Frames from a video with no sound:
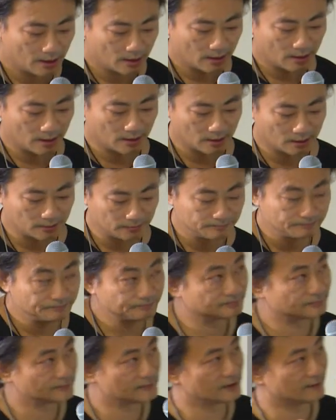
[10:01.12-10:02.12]
uh,
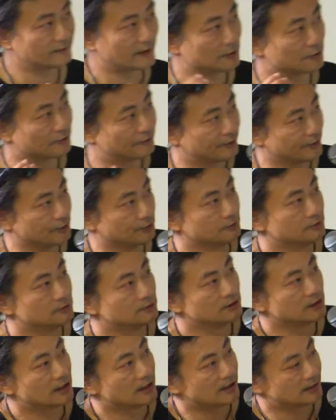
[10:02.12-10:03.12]
very few.
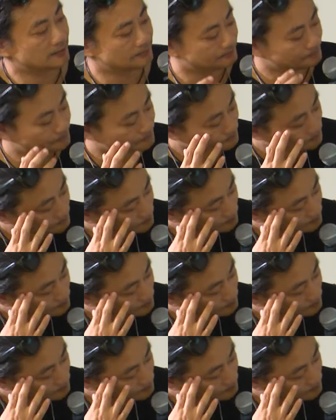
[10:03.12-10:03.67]
And